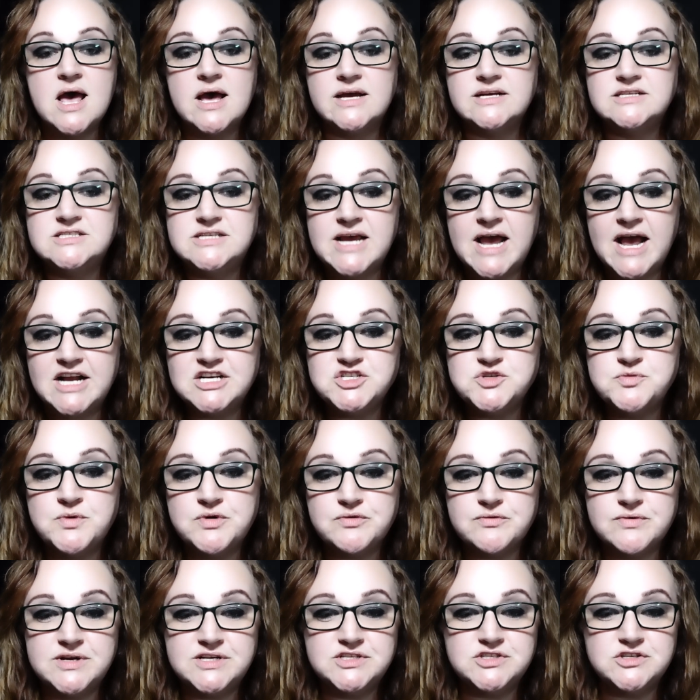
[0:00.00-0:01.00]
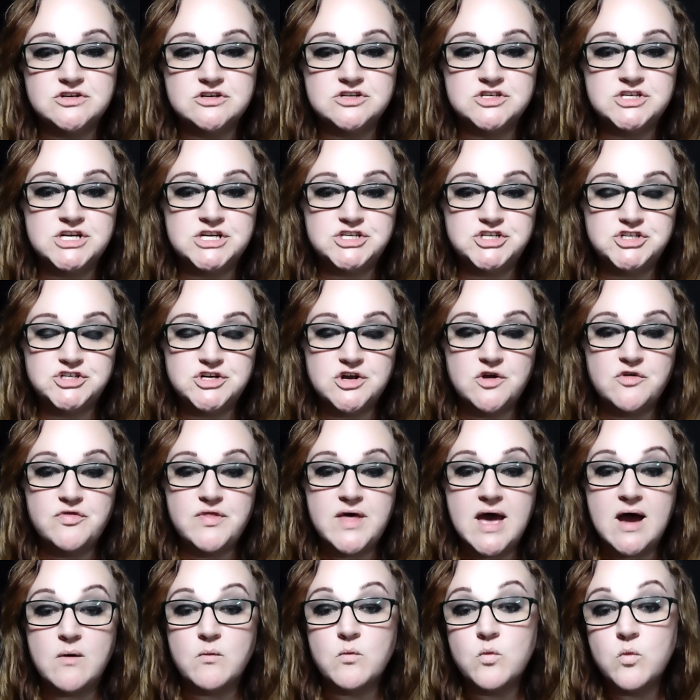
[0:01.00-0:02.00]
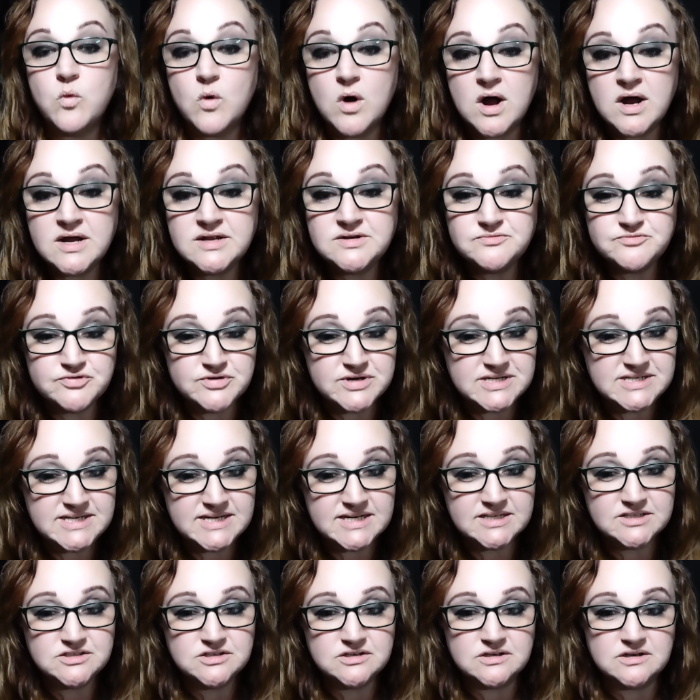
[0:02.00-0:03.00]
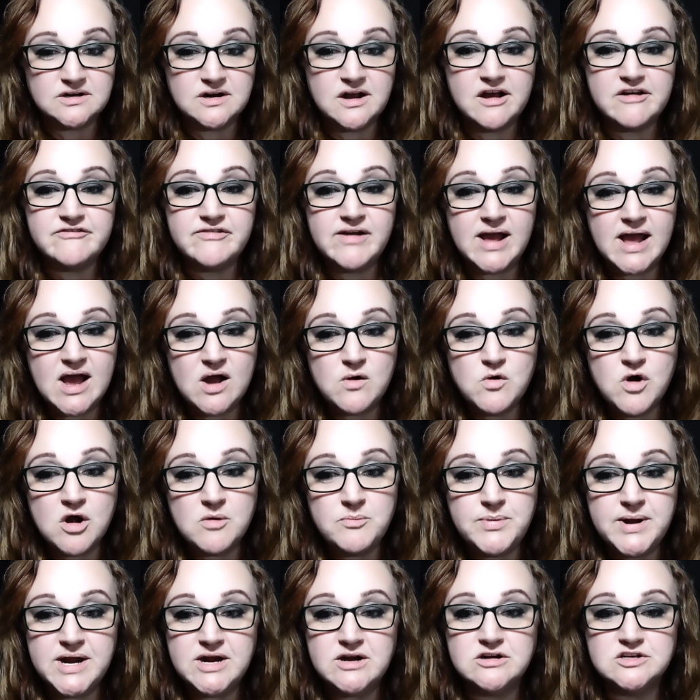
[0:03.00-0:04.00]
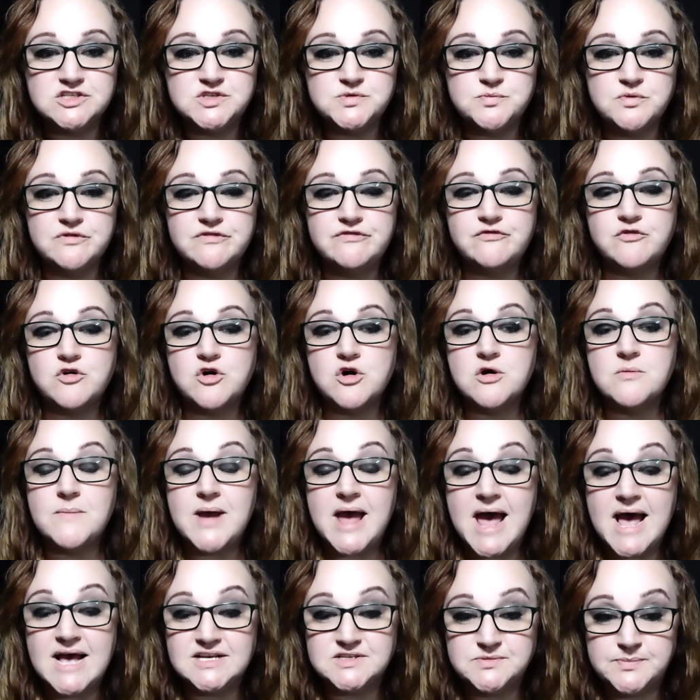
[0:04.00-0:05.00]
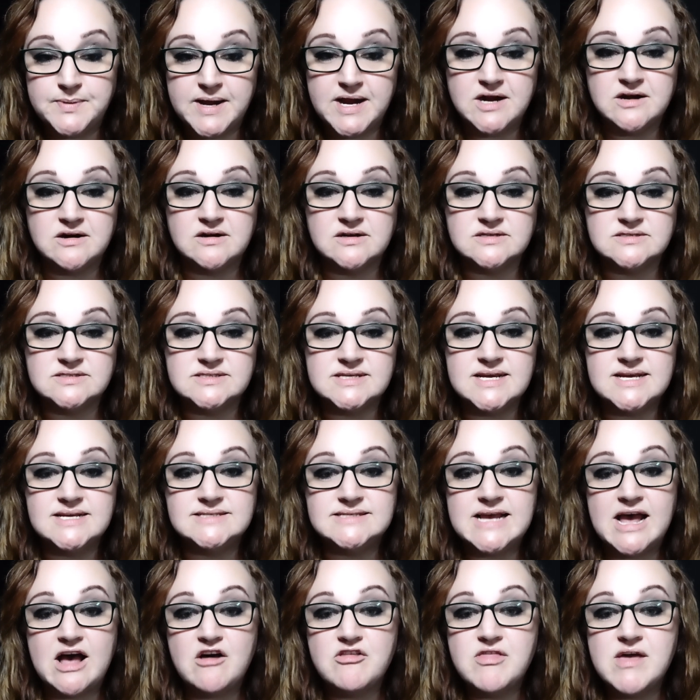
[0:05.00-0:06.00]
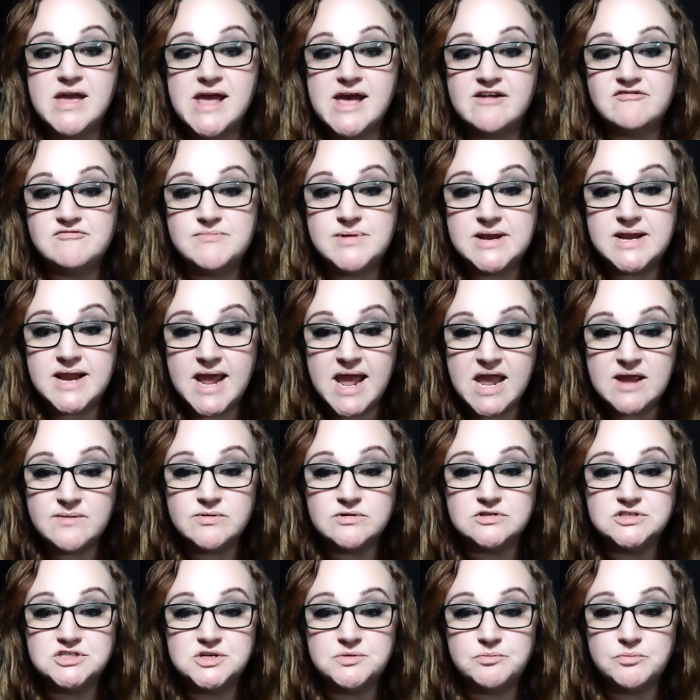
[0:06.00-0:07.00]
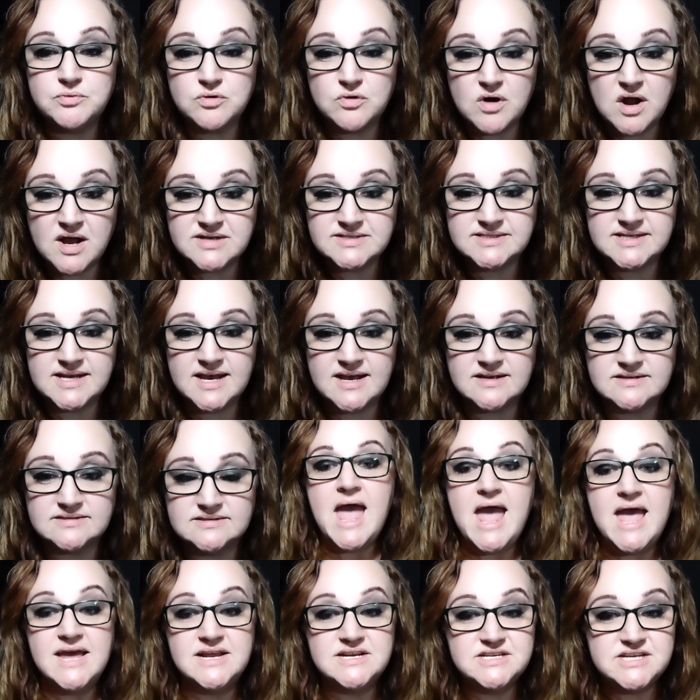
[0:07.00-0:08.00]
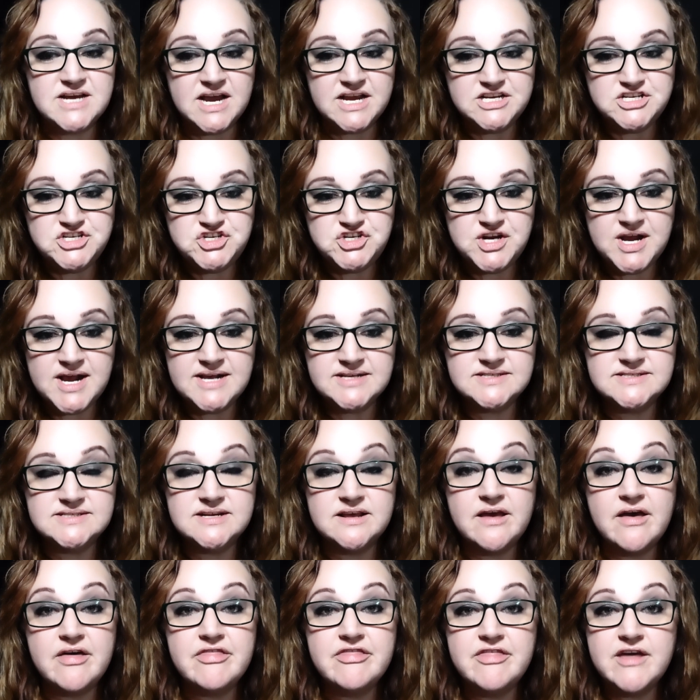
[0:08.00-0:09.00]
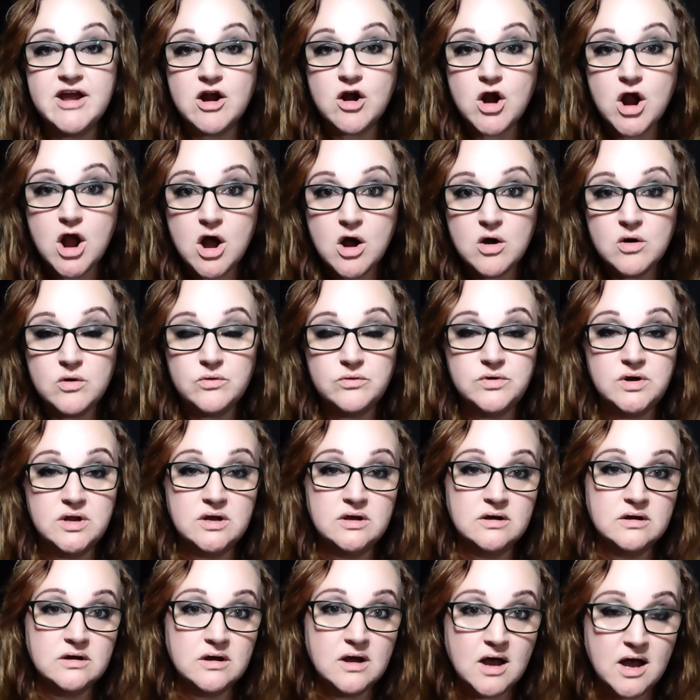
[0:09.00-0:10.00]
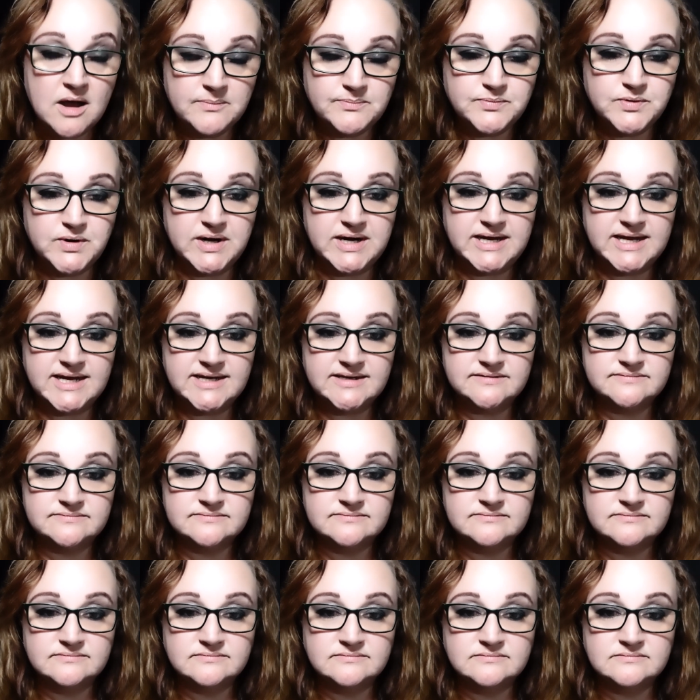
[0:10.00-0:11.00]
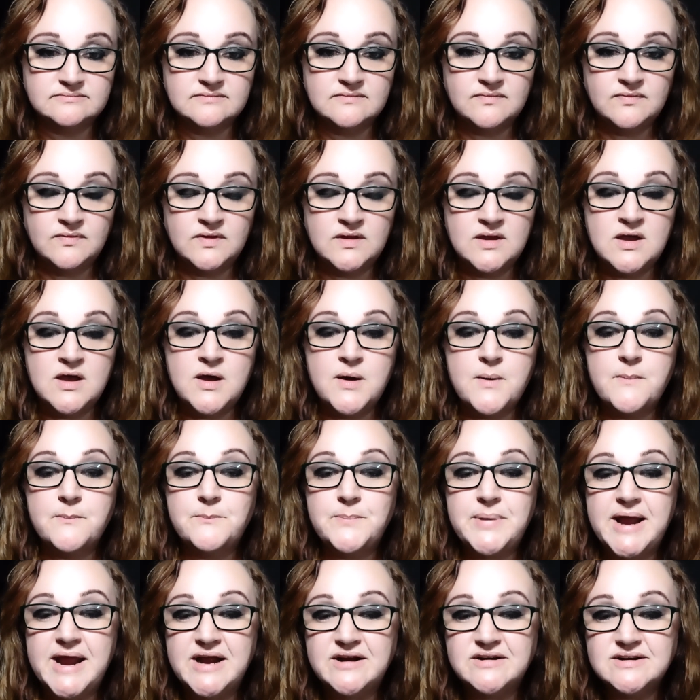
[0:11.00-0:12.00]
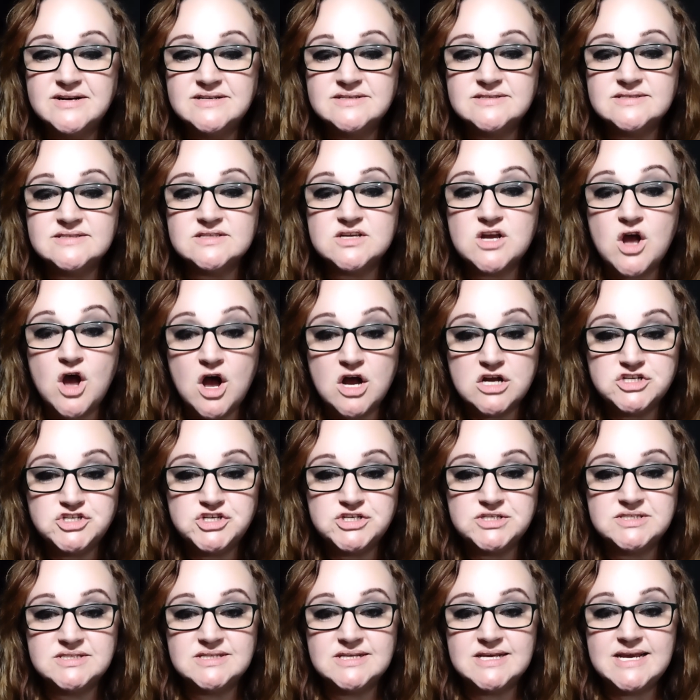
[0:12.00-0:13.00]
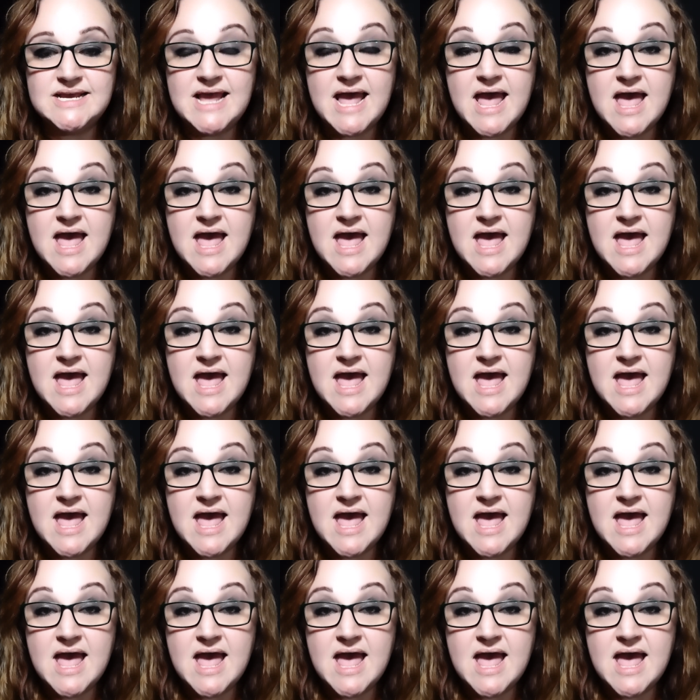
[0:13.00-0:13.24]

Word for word: Attachment research has shown that one predictor of how our parents perform as parents is how they have been able to process and digest their own upbringing. Parents consciously